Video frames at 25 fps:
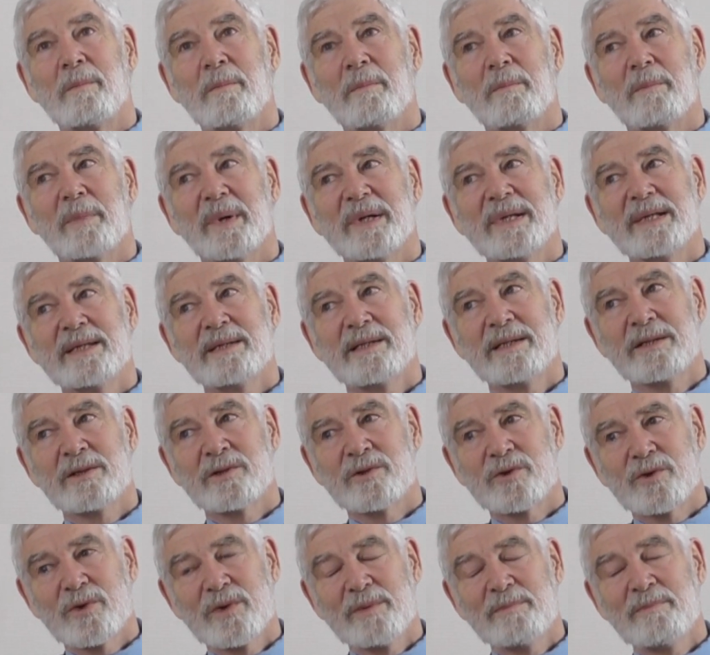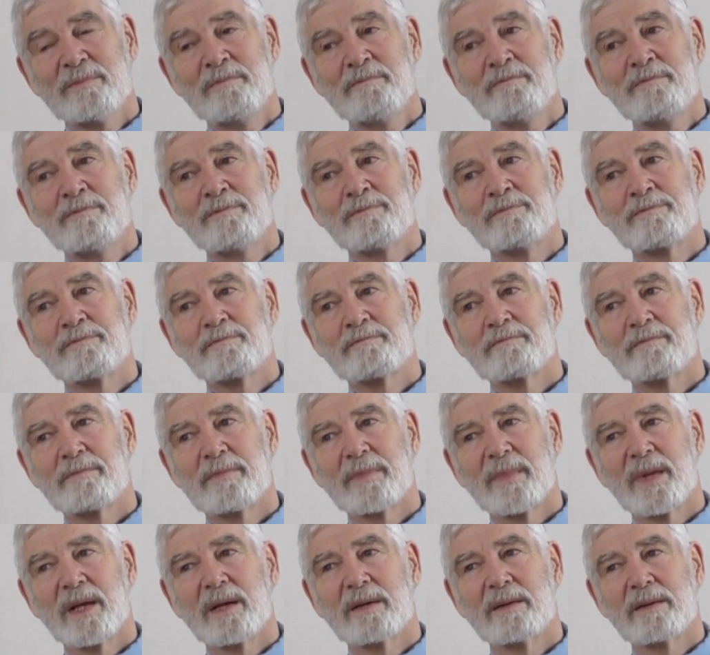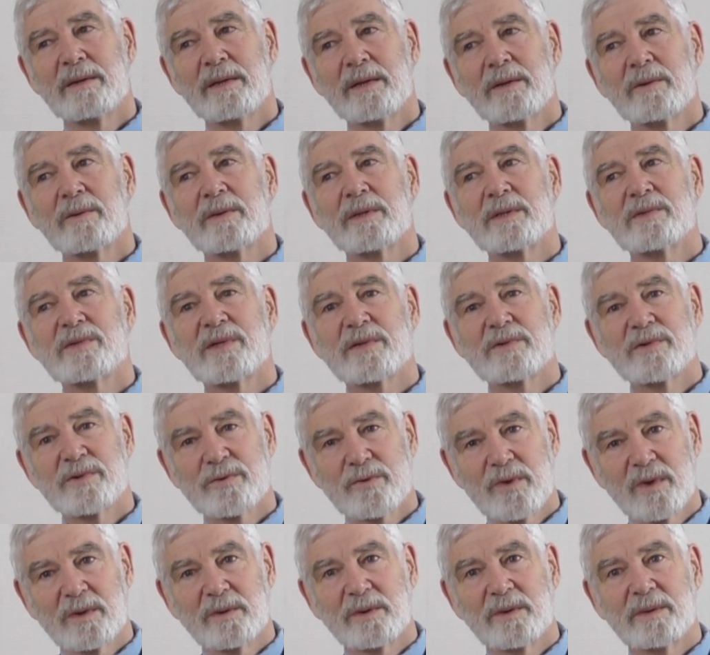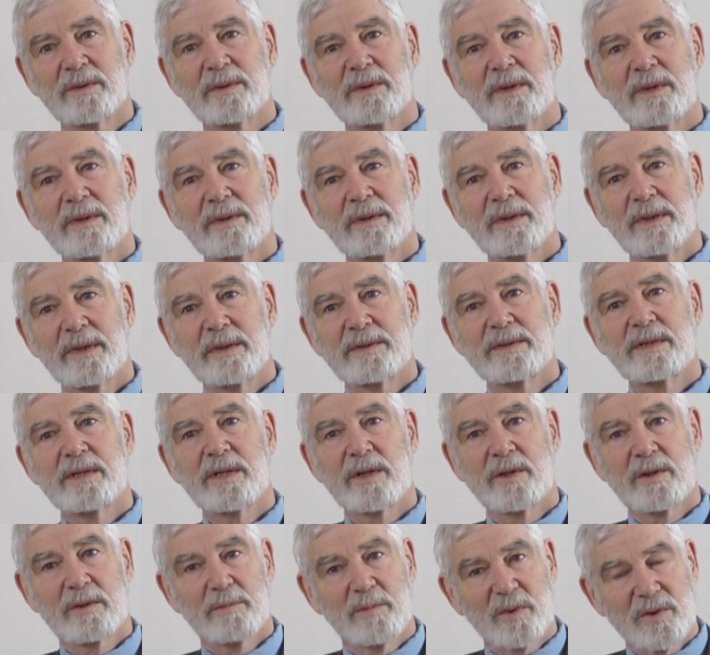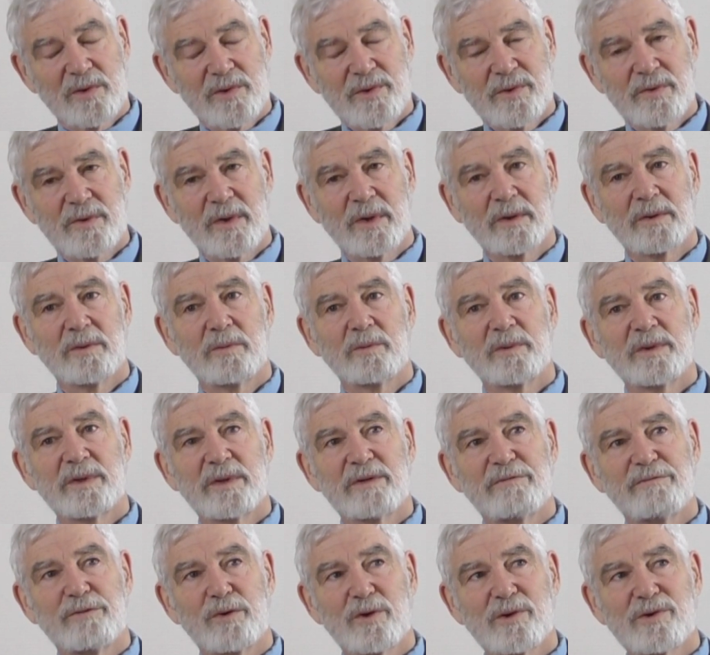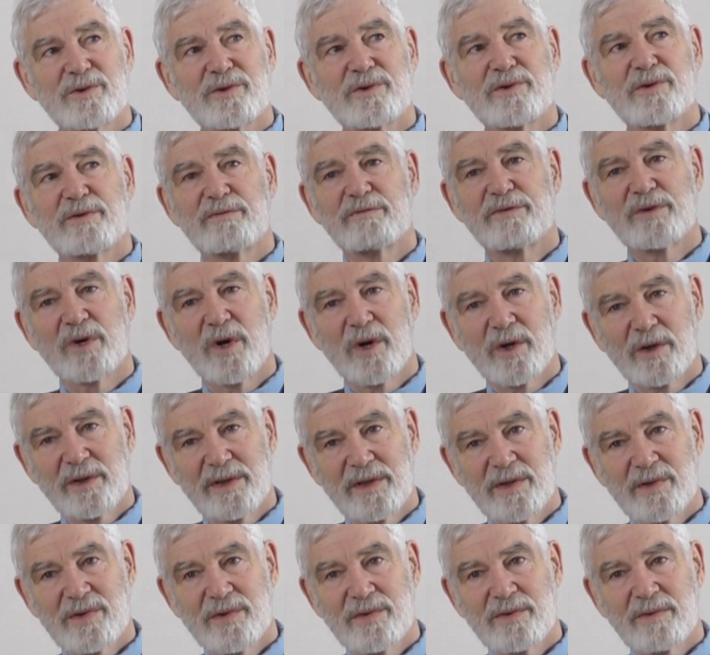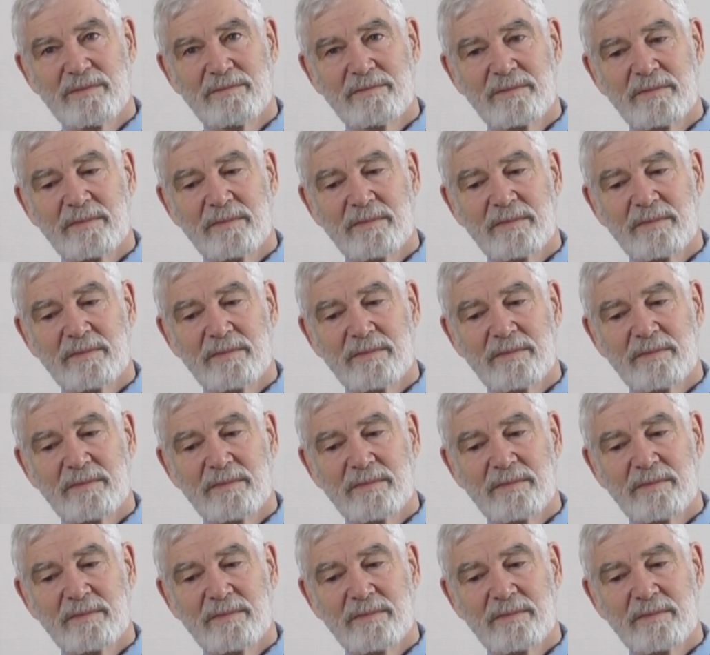But in the interim, there is a struggle, a terrible struggle with the forces of darkness.